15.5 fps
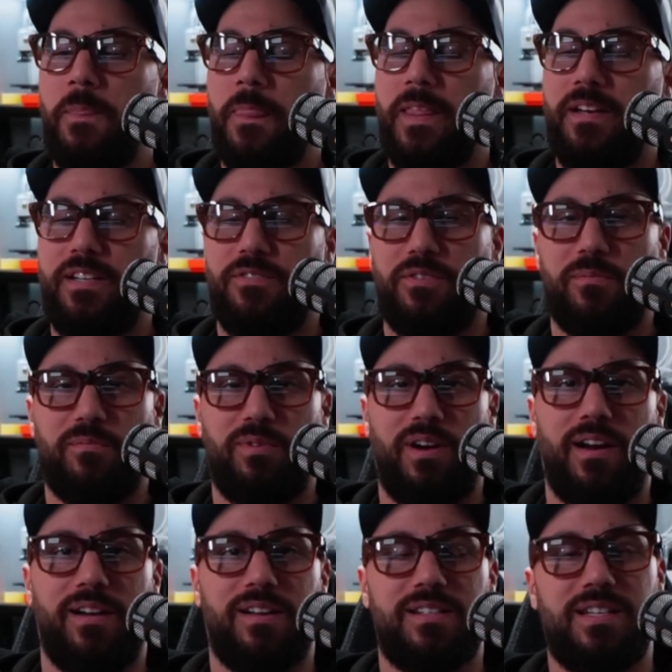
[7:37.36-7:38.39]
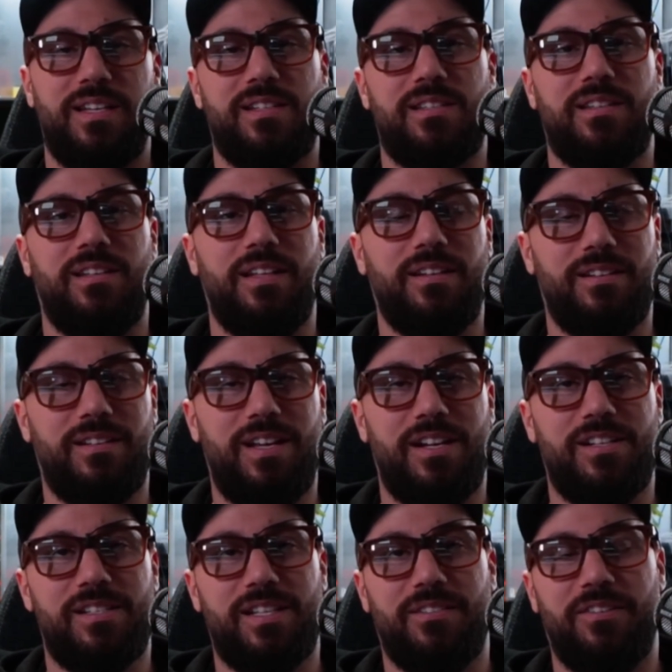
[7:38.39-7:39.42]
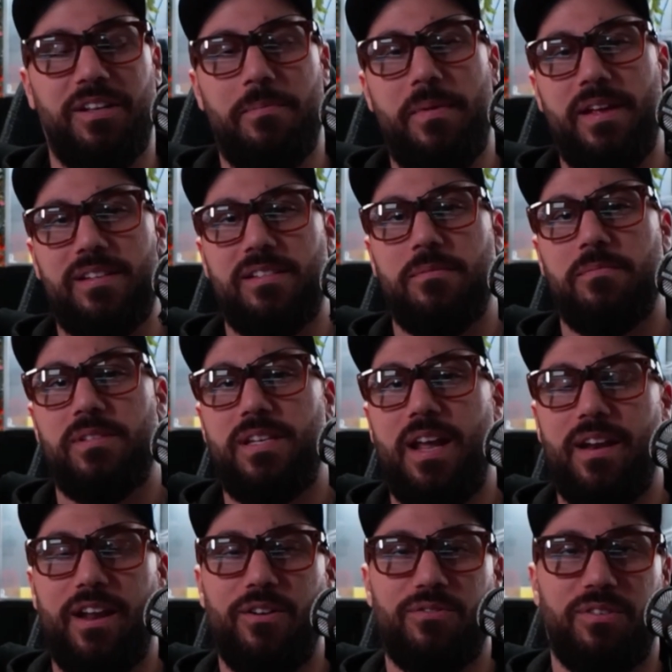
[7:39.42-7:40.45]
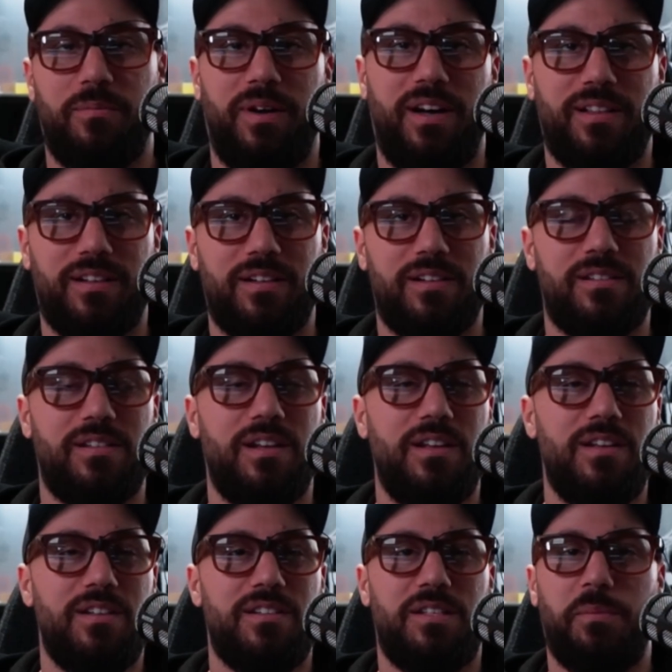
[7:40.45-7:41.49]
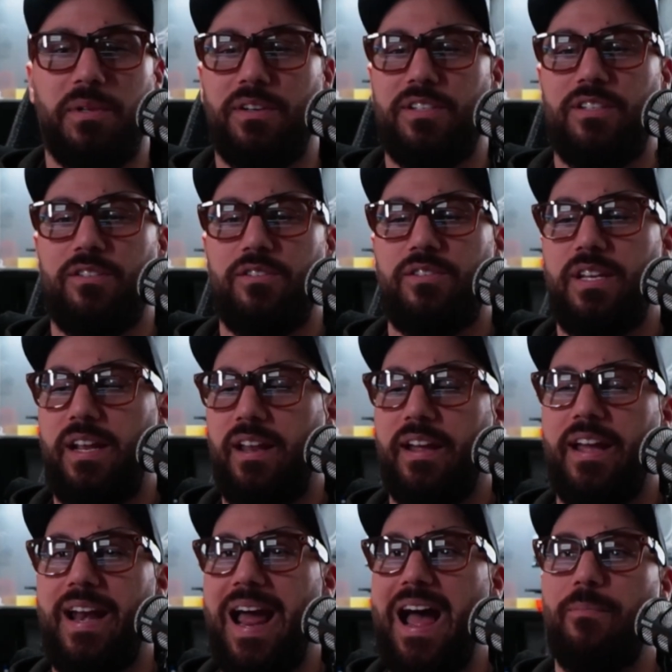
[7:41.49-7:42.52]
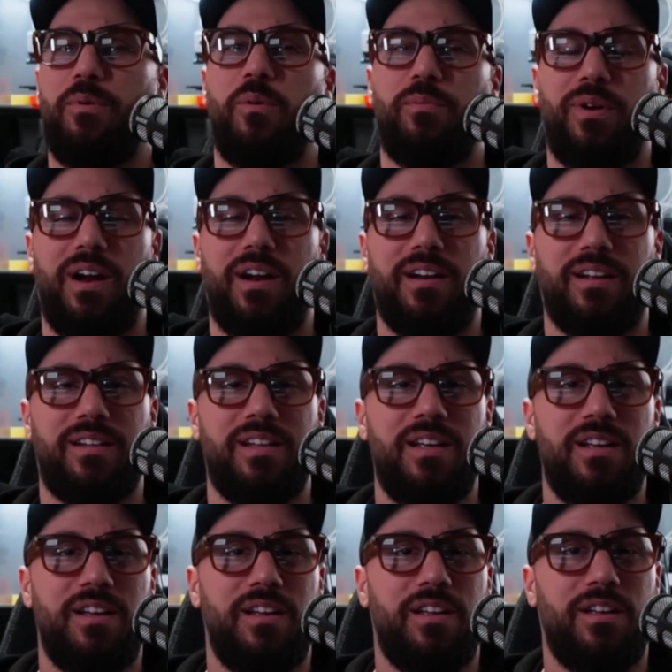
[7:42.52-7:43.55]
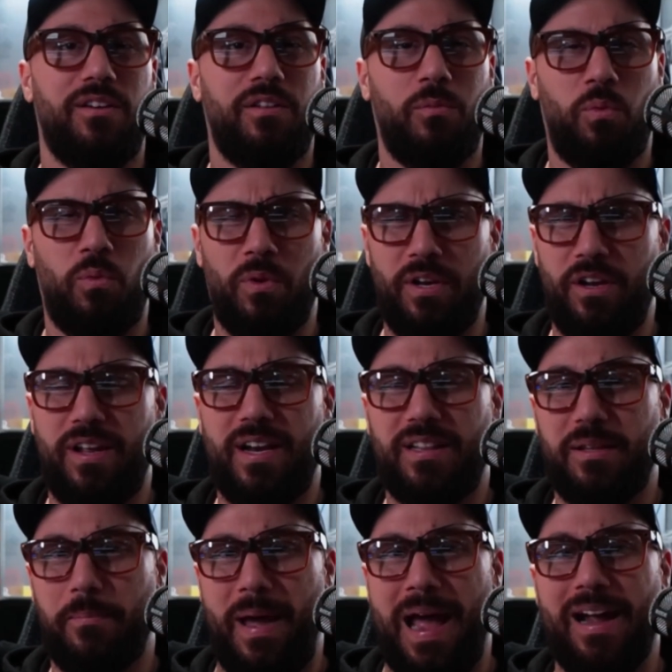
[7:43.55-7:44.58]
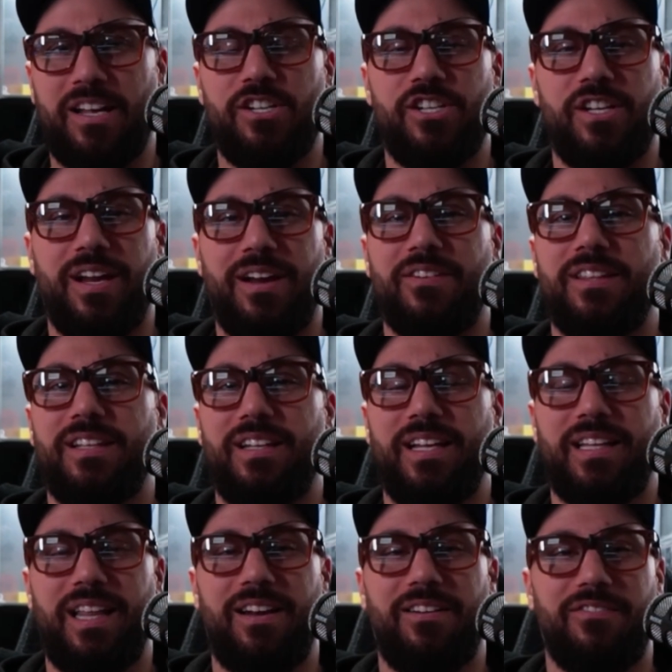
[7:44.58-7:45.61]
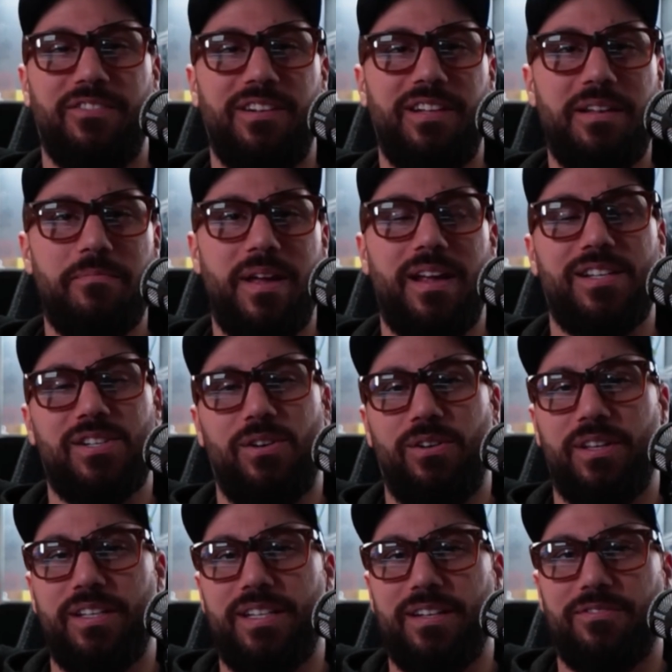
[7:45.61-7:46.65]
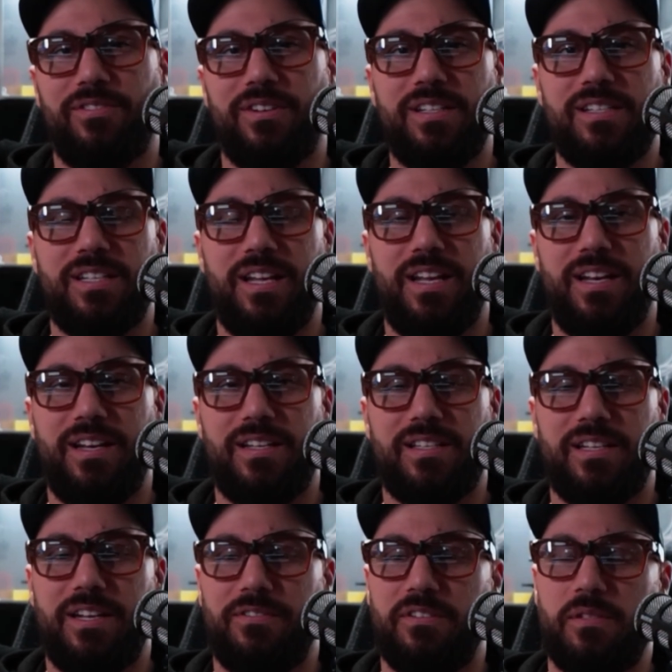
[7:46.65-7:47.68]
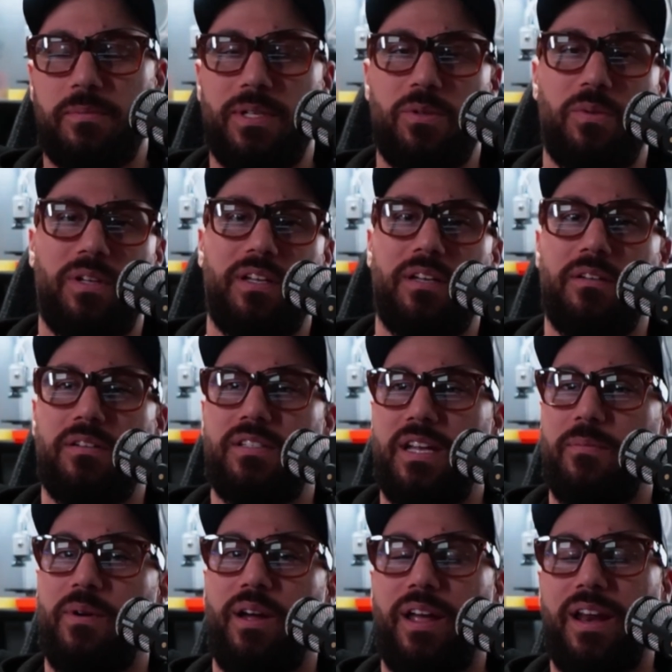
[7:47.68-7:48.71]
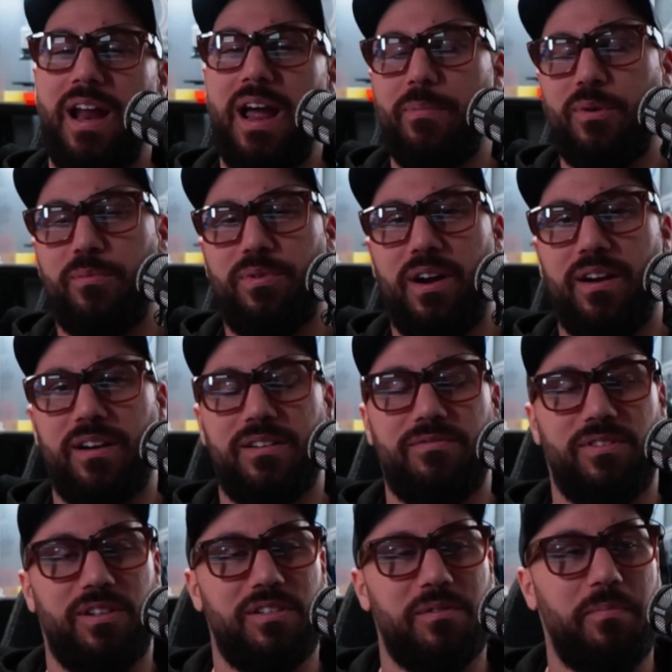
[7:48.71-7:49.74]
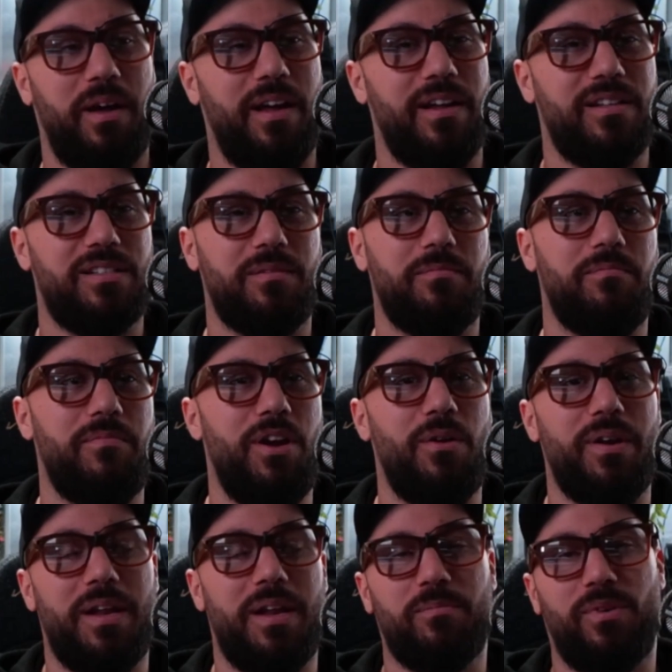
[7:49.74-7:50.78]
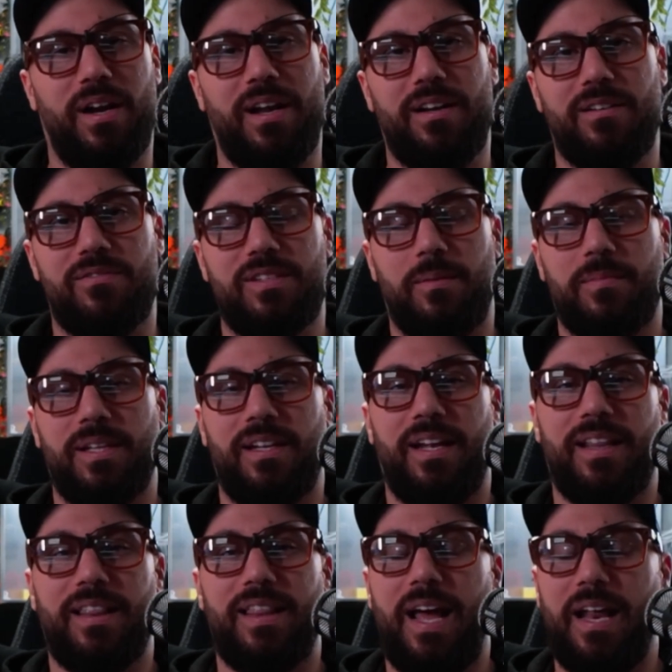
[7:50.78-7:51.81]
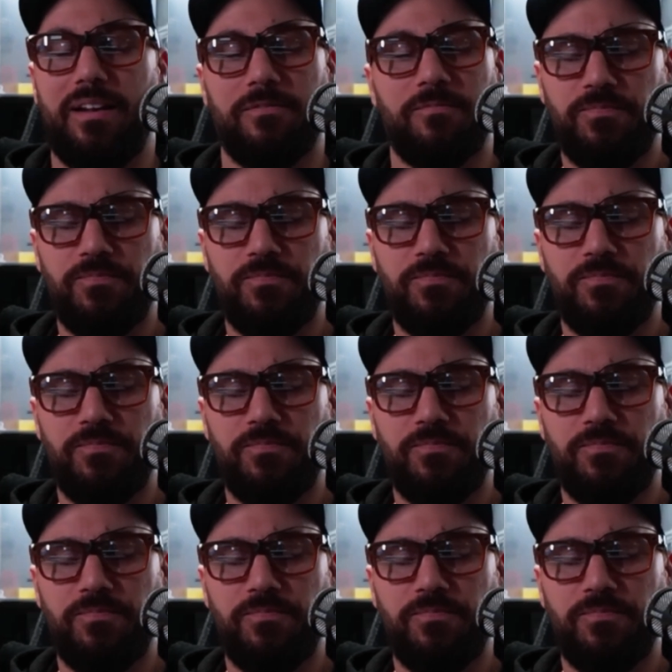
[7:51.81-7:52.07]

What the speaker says: different products, it's the little touches that really makes them stand out from others, similar to, say, like an Apple product. When you get it, the packaging, everything like that really makes all the difference, and it's the difference between, say, buying an Apple product versus buying some no-name brand of something like that. And